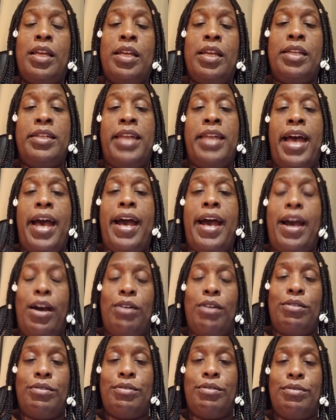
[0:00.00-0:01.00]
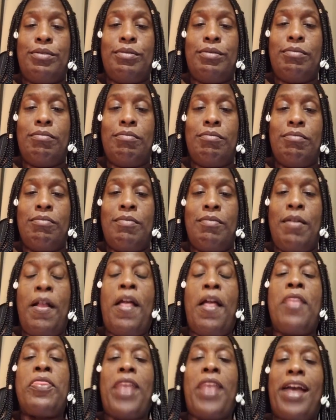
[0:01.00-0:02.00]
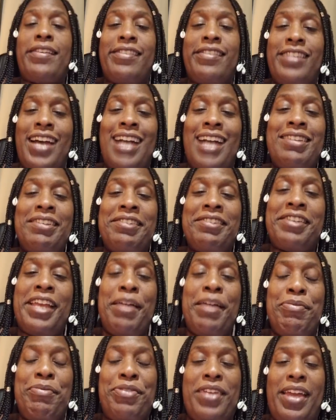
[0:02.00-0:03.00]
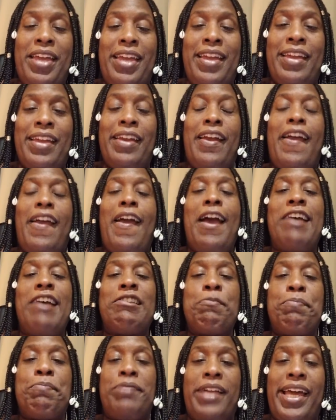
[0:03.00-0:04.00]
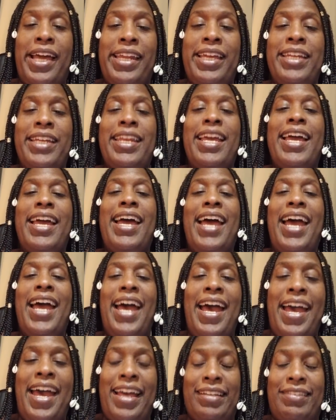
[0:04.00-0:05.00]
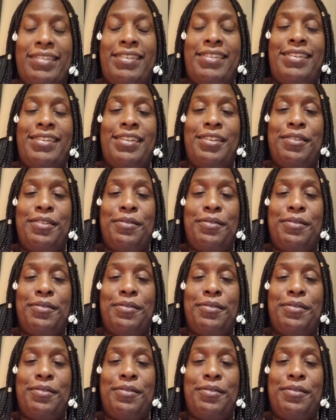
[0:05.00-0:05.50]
Now, that's not the same thing as Planet X.